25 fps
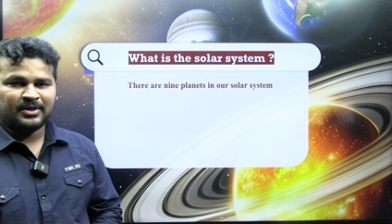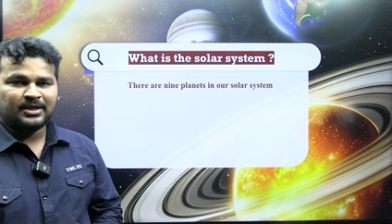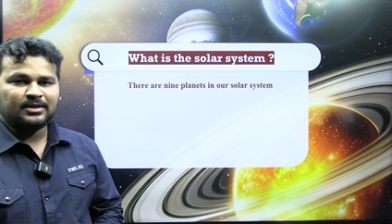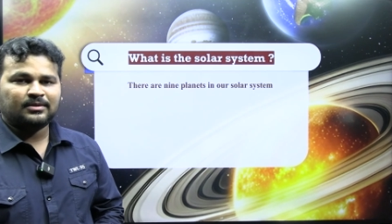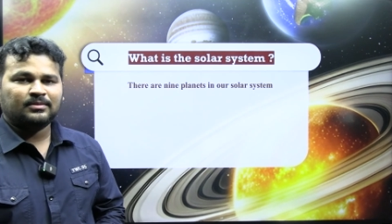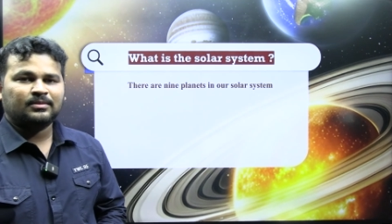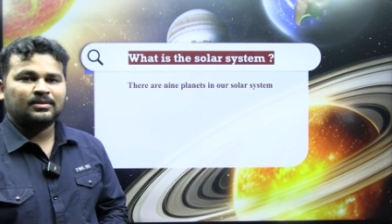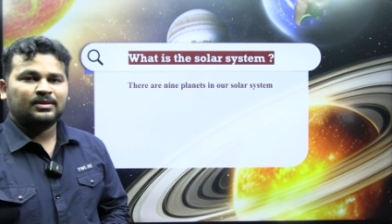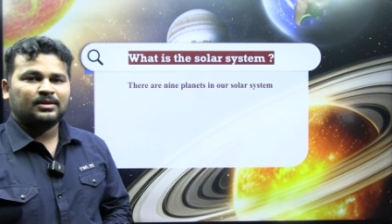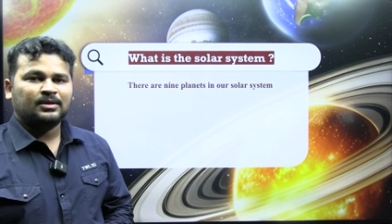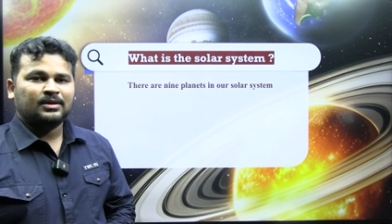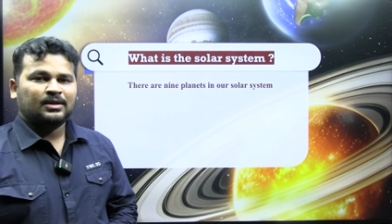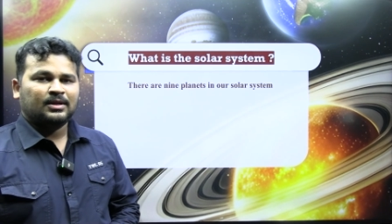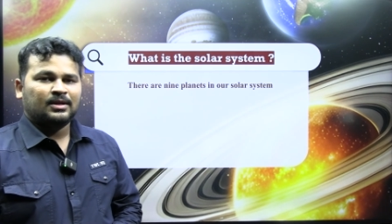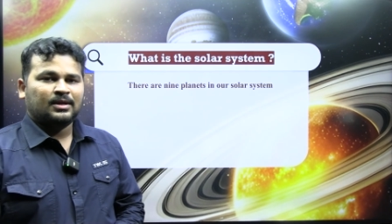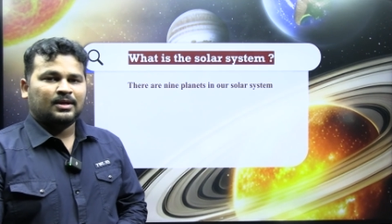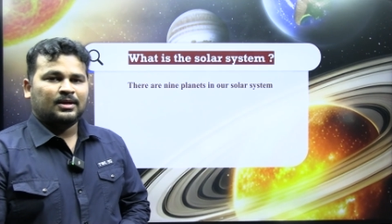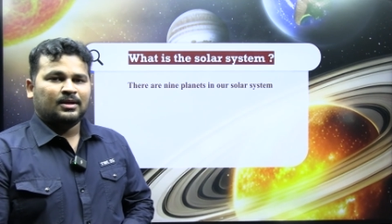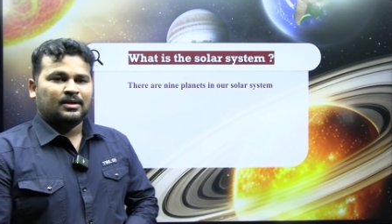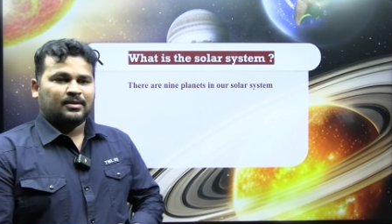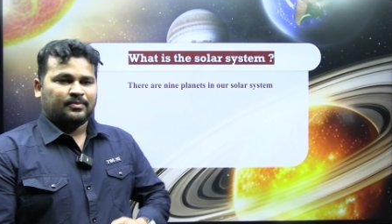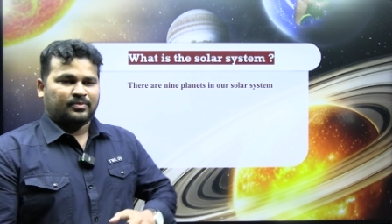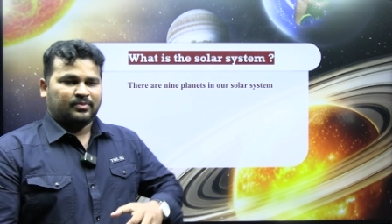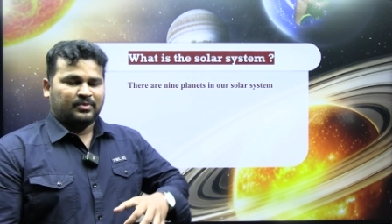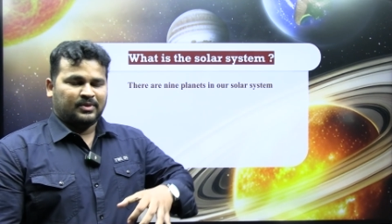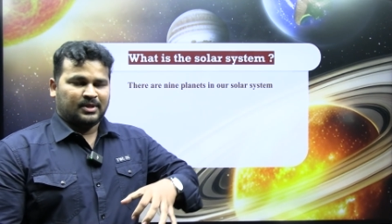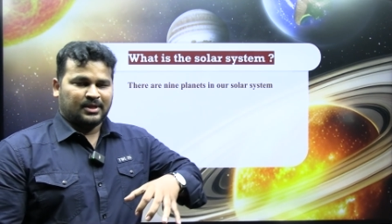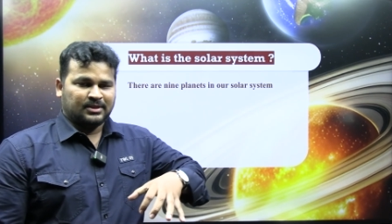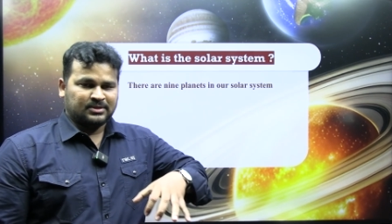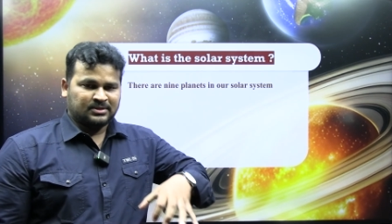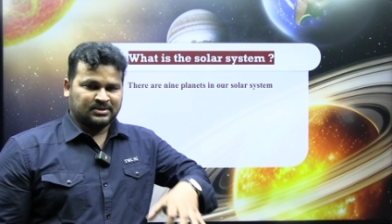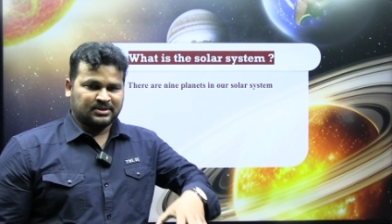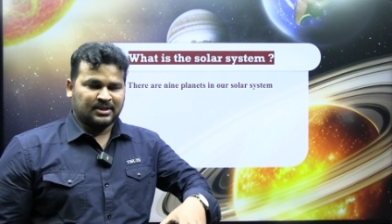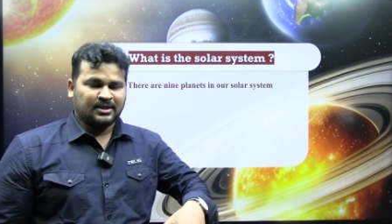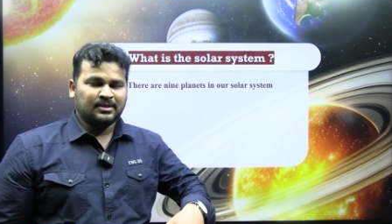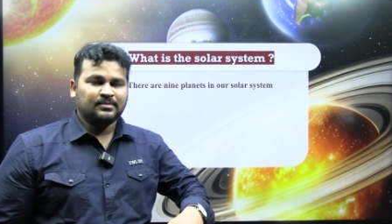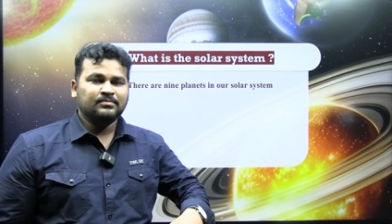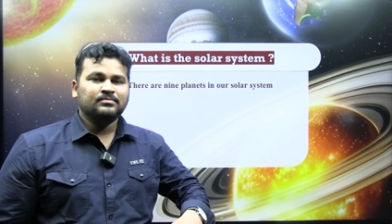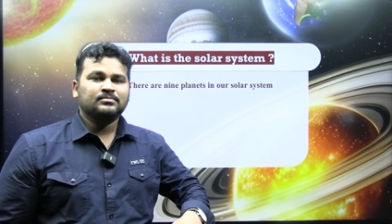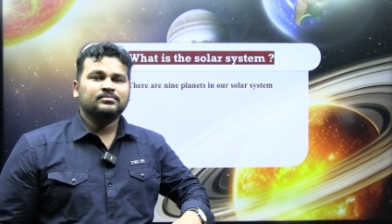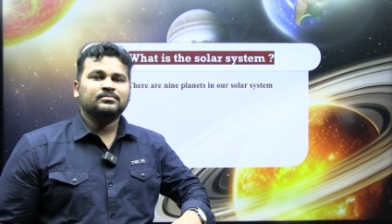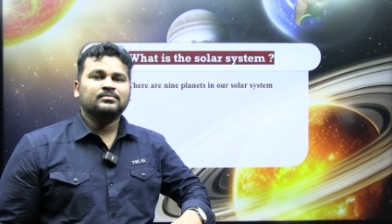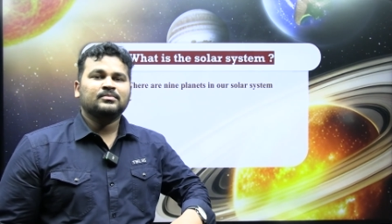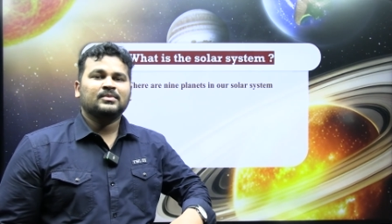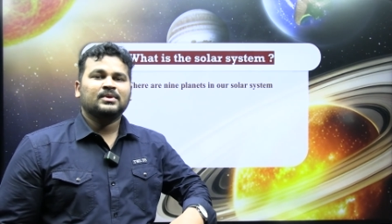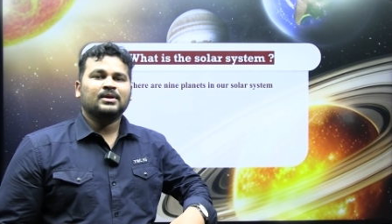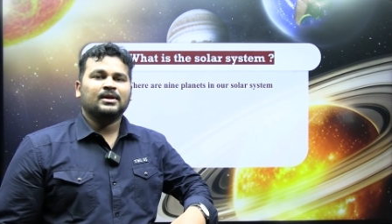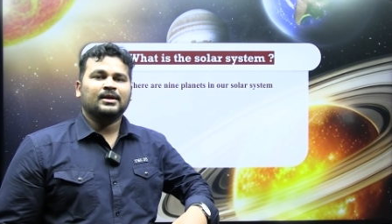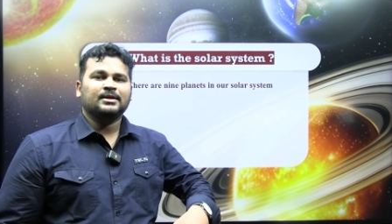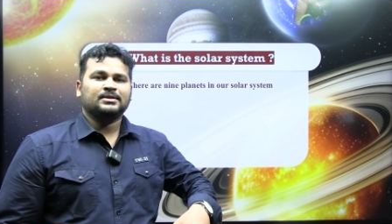but the
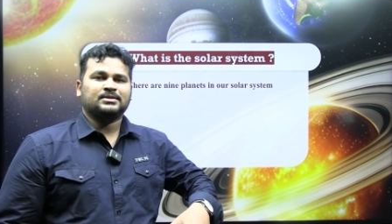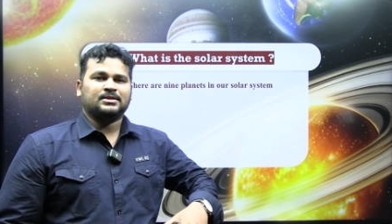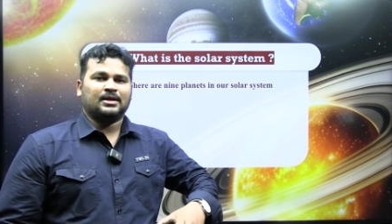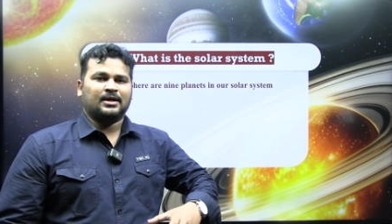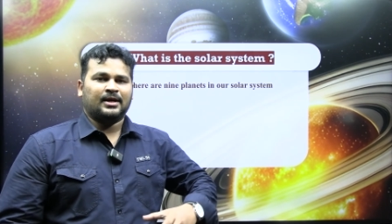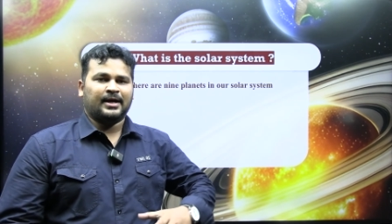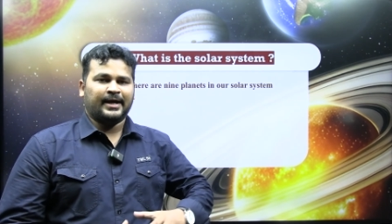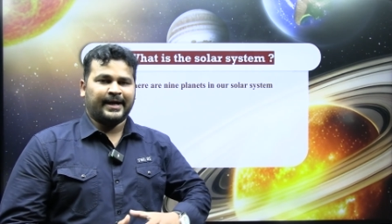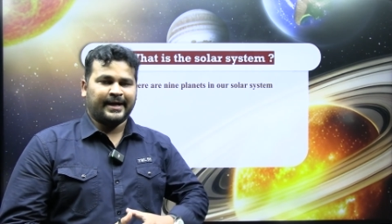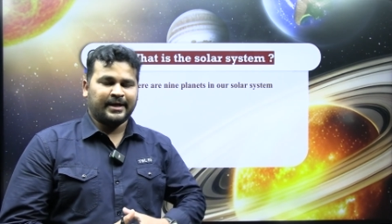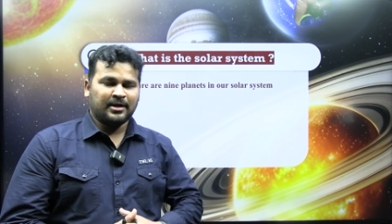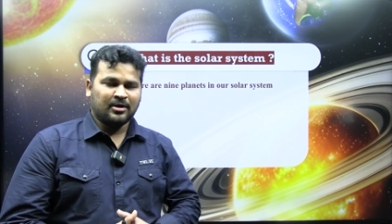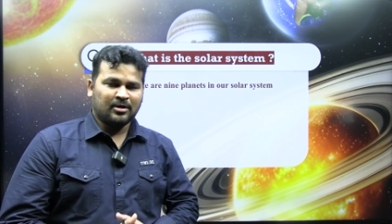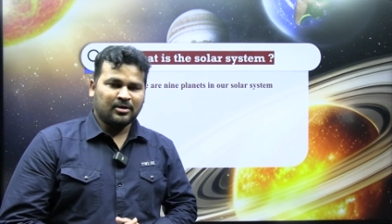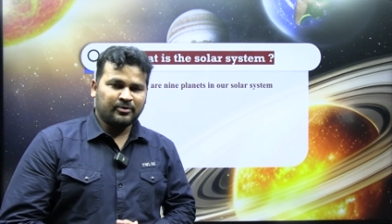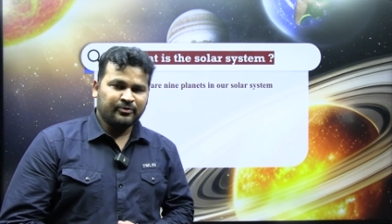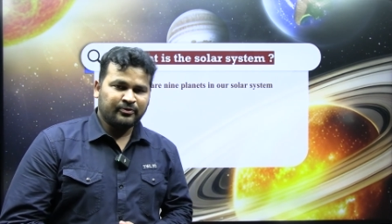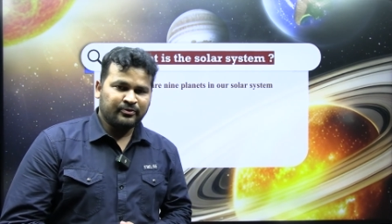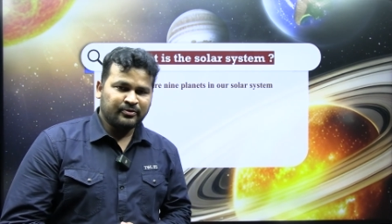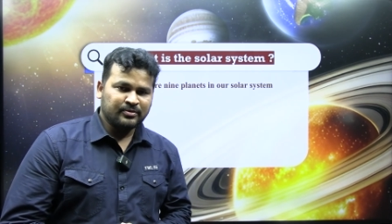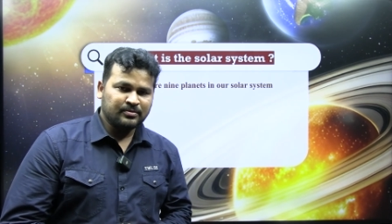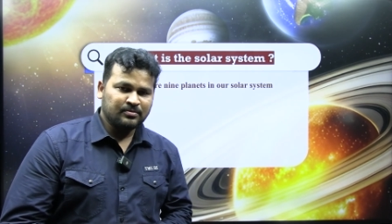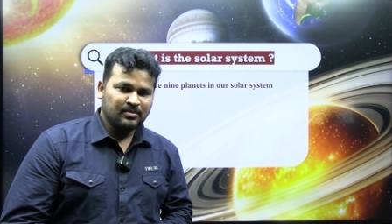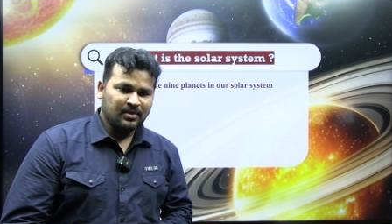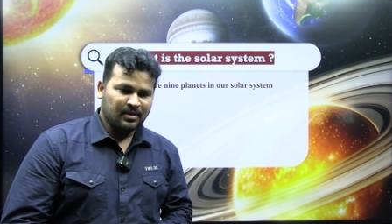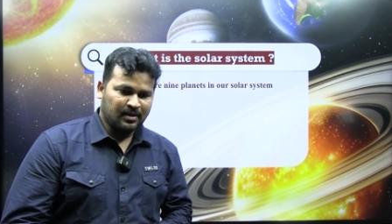sun is the head of,